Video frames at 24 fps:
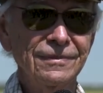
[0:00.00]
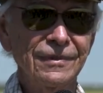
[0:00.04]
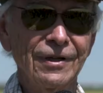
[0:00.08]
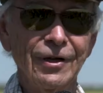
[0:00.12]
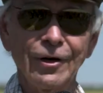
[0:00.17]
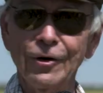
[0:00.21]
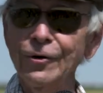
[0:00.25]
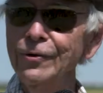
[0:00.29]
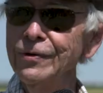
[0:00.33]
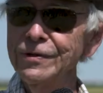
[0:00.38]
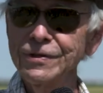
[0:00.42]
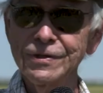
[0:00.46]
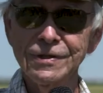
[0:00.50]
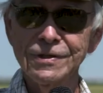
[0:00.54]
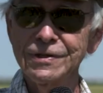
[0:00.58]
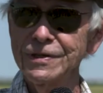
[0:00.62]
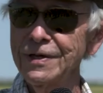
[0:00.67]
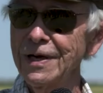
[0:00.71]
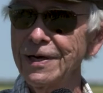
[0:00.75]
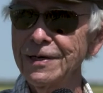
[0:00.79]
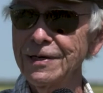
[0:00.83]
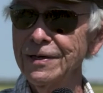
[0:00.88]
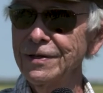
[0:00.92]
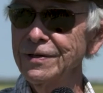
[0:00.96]
No, it's
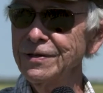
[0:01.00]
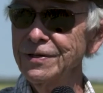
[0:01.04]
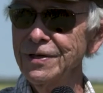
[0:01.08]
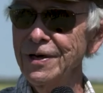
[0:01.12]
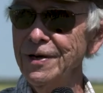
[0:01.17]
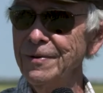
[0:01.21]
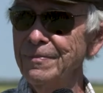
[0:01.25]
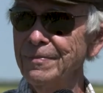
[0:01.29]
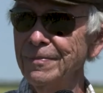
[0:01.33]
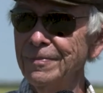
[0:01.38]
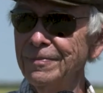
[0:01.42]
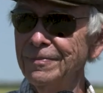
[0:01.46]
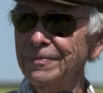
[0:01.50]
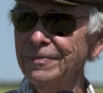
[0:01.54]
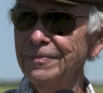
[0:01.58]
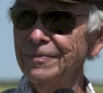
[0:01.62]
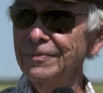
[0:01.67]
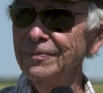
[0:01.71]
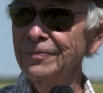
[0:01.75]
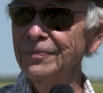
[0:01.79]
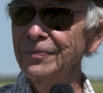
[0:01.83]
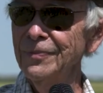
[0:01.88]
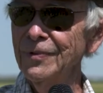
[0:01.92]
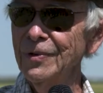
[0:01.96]
exactly the same.
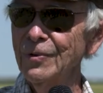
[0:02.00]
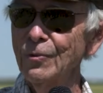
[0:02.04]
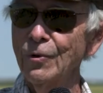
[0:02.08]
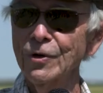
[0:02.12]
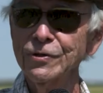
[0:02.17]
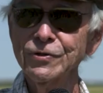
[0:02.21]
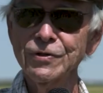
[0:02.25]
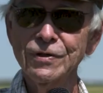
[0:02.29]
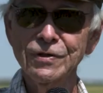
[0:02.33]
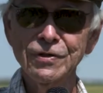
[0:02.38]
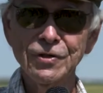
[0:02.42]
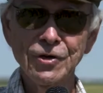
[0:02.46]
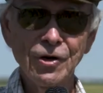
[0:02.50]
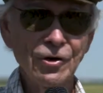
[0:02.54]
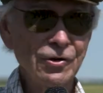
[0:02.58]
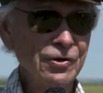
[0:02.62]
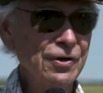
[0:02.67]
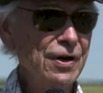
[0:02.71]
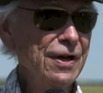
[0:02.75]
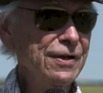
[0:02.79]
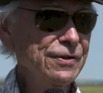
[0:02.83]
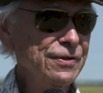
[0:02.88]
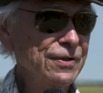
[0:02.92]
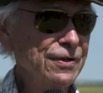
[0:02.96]
What's the
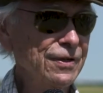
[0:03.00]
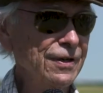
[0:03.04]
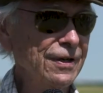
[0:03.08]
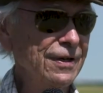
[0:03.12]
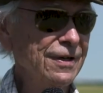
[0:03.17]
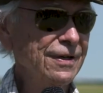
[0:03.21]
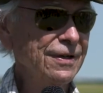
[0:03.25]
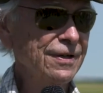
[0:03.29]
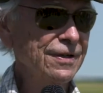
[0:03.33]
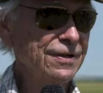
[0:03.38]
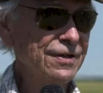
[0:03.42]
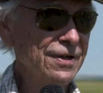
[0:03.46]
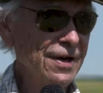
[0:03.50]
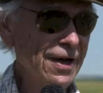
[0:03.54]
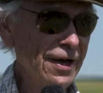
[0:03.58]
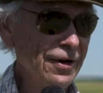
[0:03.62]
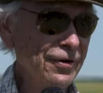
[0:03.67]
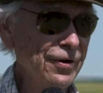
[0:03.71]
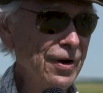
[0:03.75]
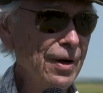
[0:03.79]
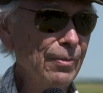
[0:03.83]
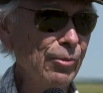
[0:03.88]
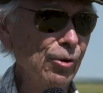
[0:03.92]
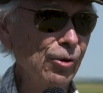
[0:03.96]
stock density? It's
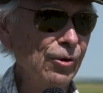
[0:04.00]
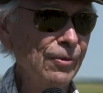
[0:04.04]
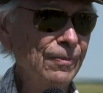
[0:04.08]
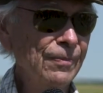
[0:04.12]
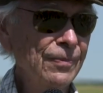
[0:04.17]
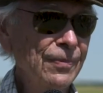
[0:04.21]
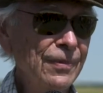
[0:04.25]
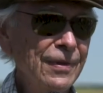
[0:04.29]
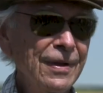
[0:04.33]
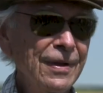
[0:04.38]
now double.